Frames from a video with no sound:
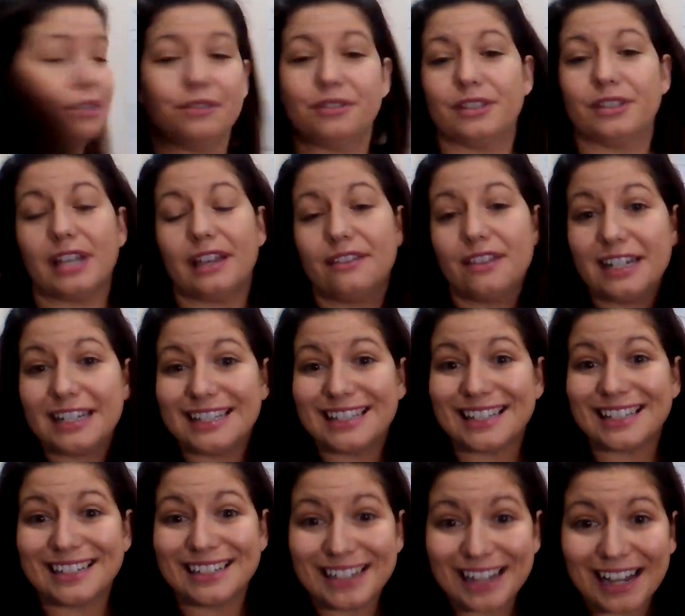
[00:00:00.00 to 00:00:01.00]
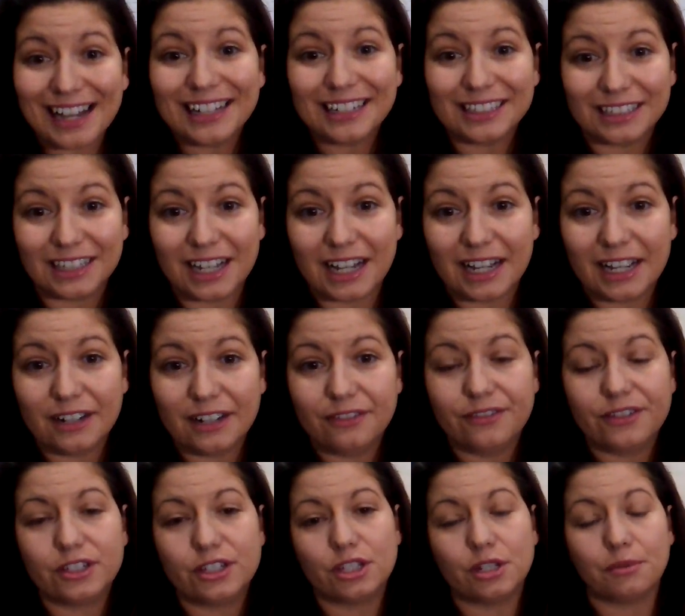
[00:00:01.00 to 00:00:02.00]
said that it's not
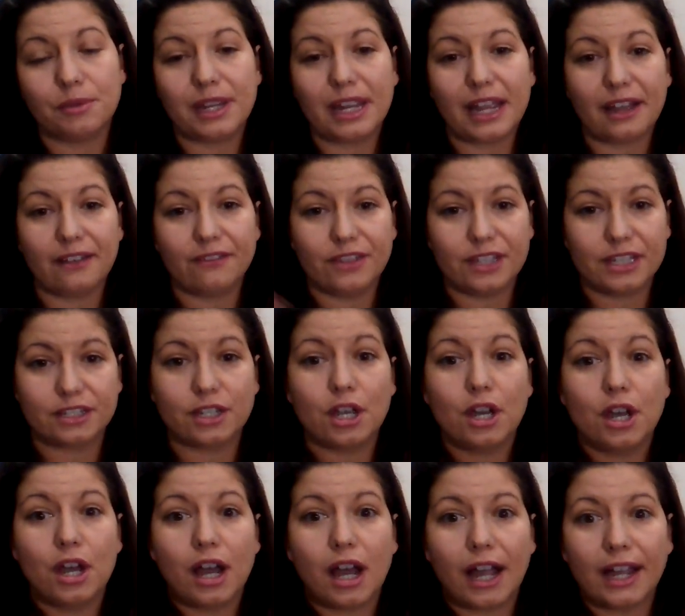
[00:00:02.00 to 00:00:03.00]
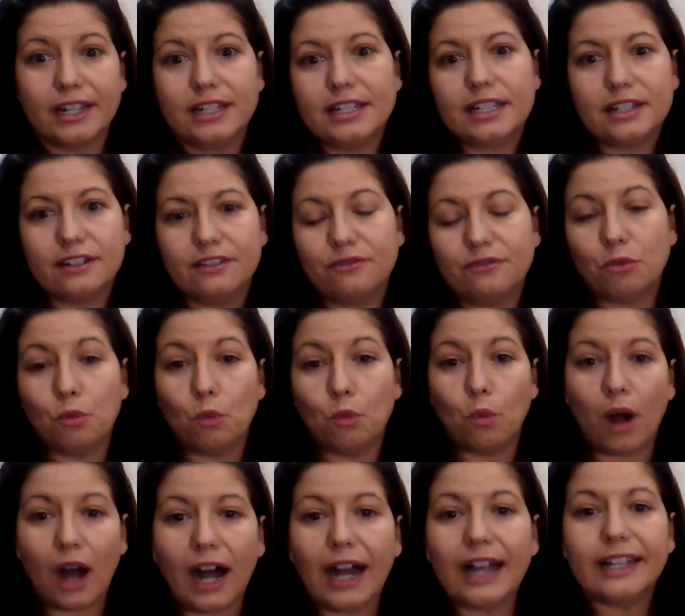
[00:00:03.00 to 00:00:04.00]
alive. So we have this idea of
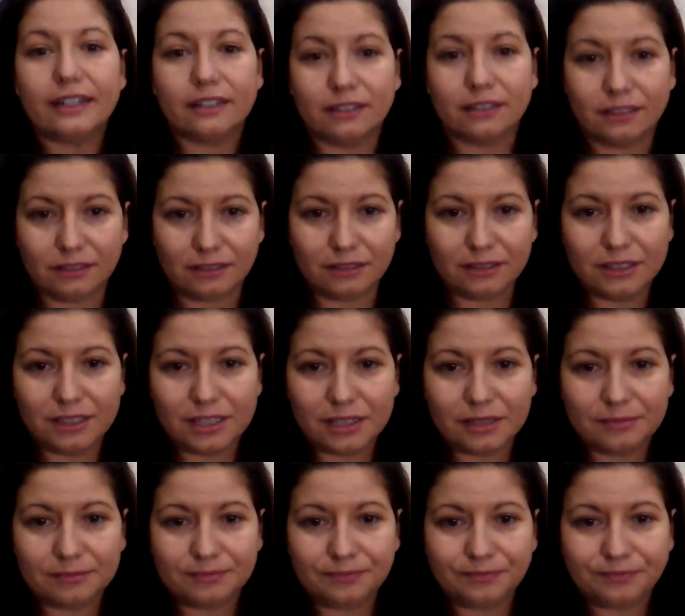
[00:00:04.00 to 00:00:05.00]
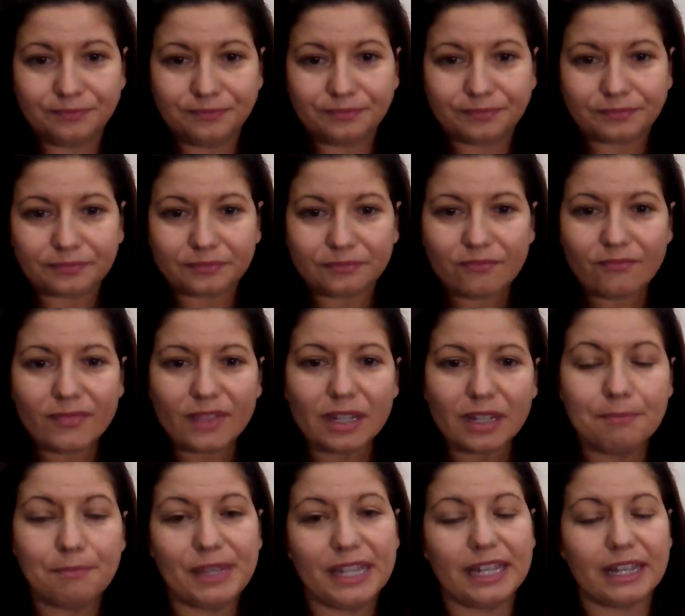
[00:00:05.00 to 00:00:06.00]
wild
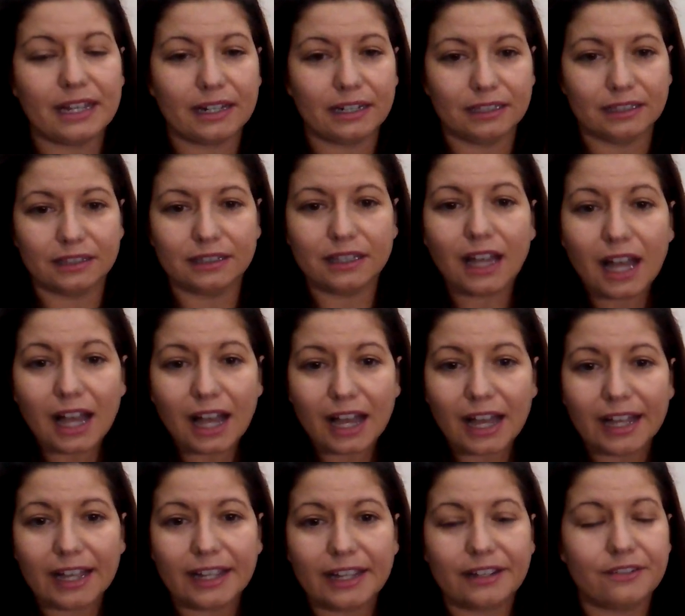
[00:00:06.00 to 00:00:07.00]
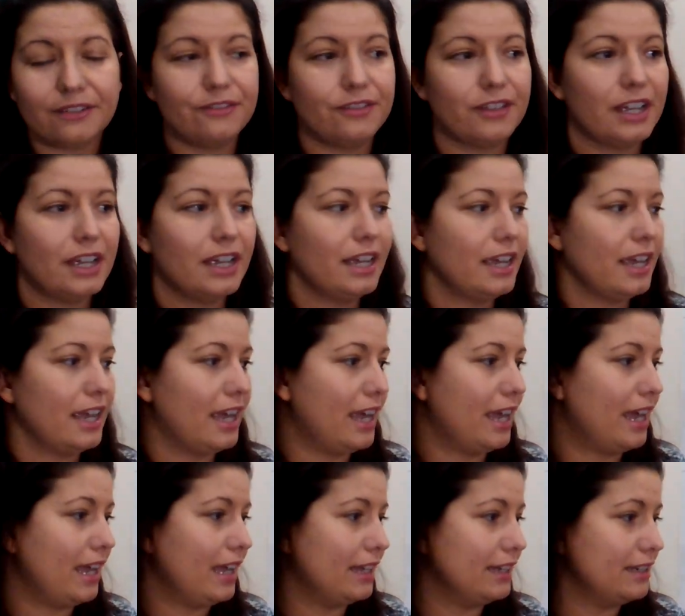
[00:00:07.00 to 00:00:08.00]
being alive
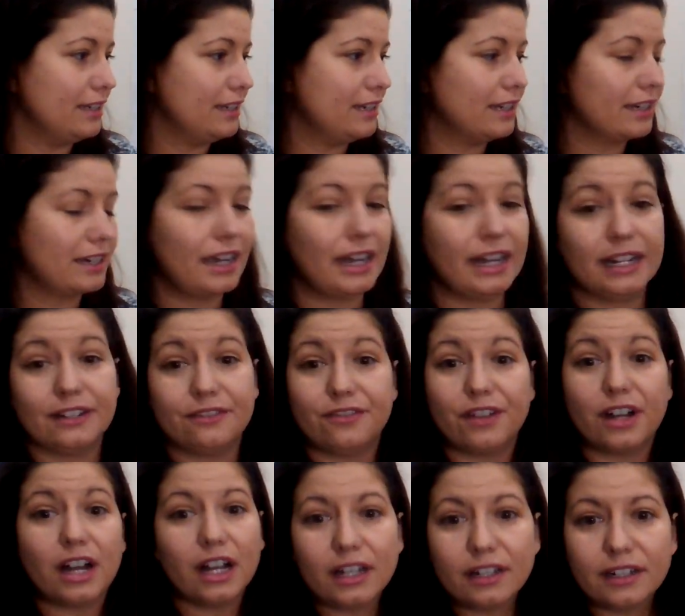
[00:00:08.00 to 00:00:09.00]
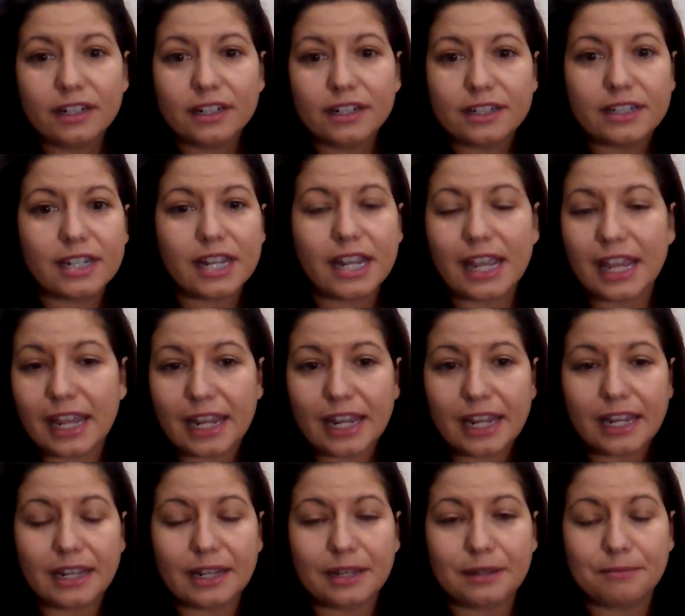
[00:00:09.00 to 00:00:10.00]
and kind of
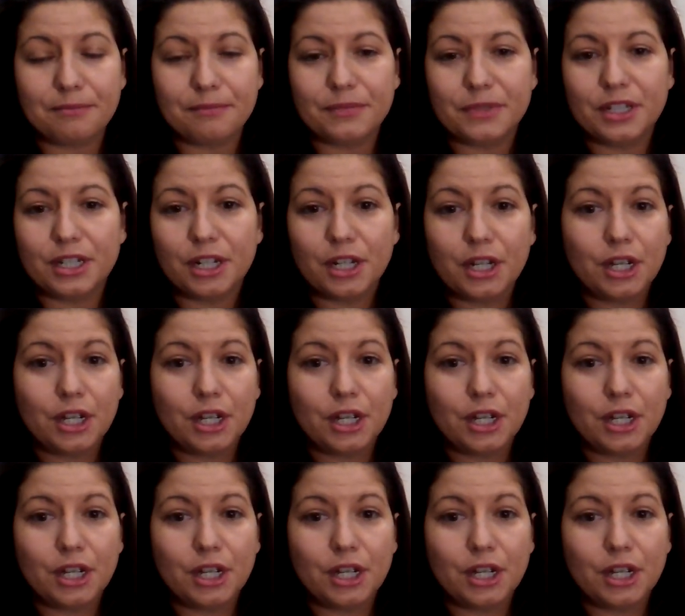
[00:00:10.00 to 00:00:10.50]
untamed,